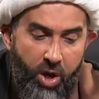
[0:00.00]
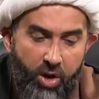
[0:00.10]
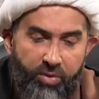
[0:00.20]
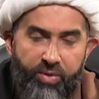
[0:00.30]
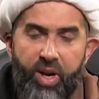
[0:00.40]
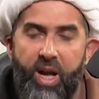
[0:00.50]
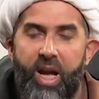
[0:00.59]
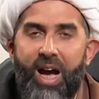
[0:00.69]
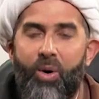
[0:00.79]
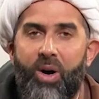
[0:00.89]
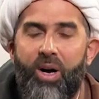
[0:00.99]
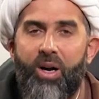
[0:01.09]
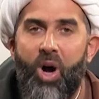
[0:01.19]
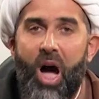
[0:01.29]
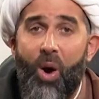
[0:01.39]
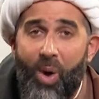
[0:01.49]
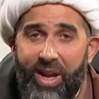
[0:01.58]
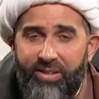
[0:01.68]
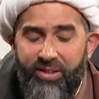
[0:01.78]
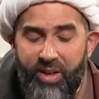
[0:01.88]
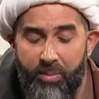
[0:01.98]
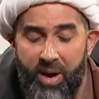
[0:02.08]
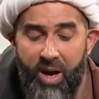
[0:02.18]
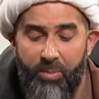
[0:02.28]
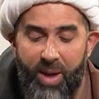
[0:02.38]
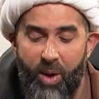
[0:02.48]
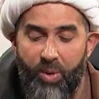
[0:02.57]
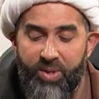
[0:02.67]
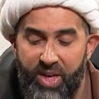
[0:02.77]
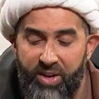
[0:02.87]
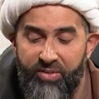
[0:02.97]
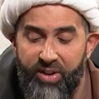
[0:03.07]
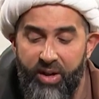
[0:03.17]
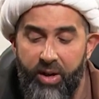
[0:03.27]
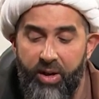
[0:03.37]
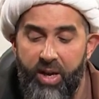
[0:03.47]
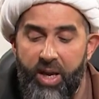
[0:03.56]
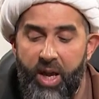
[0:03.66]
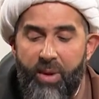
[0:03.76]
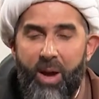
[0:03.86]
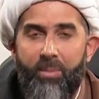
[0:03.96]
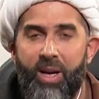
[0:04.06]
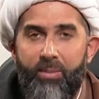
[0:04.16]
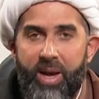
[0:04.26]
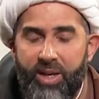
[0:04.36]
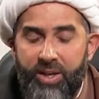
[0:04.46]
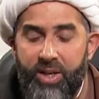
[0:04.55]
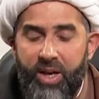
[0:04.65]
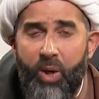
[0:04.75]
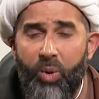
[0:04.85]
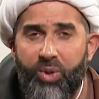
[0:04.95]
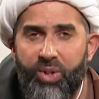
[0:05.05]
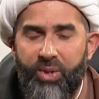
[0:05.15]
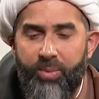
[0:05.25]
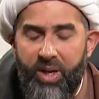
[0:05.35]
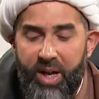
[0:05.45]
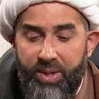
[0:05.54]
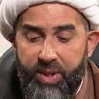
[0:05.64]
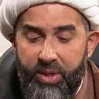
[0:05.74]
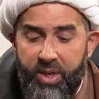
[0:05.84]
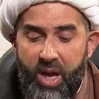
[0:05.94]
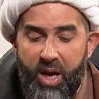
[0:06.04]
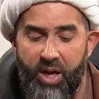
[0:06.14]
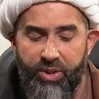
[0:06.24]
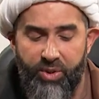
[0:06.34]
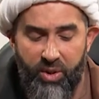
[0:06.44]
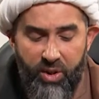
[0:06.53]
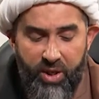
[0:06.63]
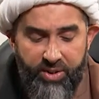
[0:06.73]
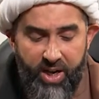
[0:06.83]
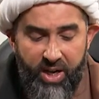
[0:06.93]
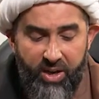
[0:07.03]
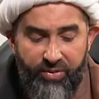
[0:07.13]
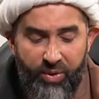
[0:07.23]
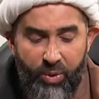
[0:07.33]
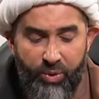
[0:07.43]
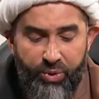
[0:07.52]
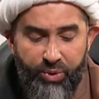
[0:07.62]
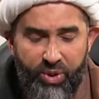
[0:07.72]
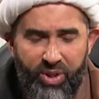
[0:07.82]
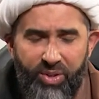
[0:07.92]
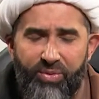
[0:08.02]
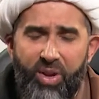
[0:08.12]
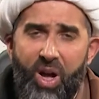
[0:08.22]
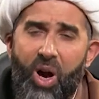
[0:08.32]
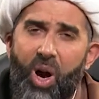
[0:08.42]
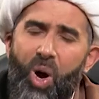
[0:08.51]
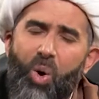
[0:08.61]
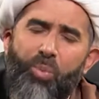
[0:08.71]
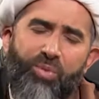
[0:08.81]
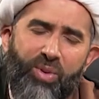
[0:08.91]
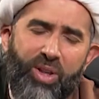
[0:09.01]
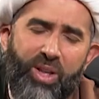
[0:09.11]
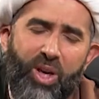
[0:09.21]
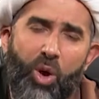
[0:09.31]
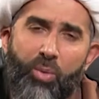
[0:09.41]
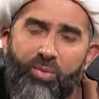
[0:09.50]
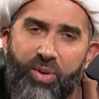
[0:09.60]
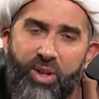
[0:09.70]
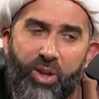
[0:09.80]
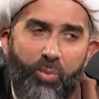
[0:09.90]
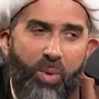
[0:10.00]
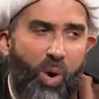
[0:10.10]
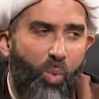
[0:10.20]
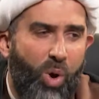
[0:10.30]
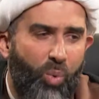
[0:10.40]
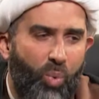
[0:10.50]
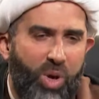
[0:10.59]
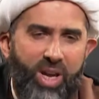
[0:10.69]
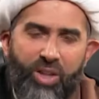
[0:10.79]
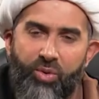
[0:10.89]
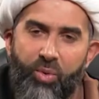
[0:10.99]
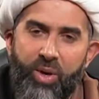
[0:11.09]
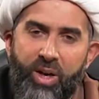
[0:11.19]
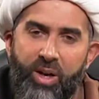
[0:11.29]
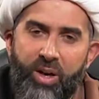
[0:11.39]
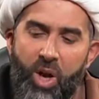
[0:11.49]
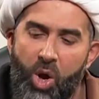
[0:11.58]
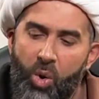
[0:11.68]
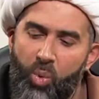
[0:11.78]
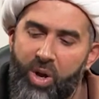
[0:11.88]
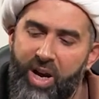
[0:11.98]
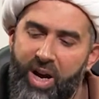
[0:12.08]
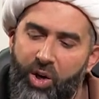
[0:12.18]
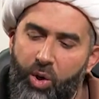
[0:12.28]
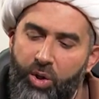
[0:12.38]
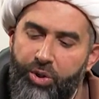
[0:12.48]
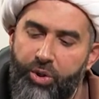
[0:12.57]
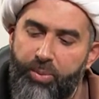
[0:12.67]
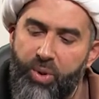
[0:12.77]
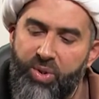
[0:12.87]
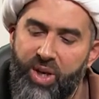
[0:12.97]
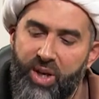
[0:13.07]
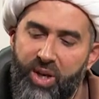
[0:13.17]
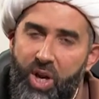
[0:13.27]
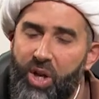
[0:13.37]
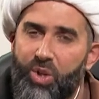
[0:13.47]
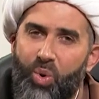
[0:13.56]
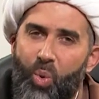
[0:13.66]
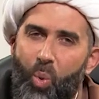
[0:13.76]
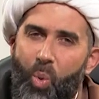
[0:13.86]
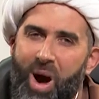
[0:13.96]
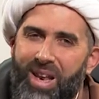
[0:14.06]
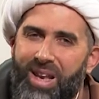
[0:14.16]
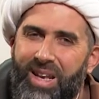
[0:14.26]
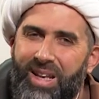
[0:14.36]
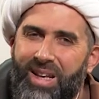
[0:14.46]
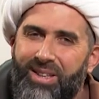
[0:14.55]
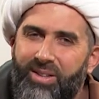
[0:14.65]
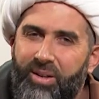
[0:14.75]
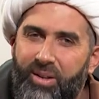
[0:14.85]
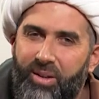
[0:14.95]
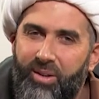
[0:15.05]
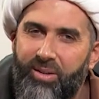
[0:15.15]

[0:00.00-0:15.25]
of our awaited Imam, our Savior, Imam al-Mahdi, al-Hujjat ibn al-Hasan, ajjalallahu ta'ala farajuhu sharif. hopefully, by what we are doing, we are contributing to one little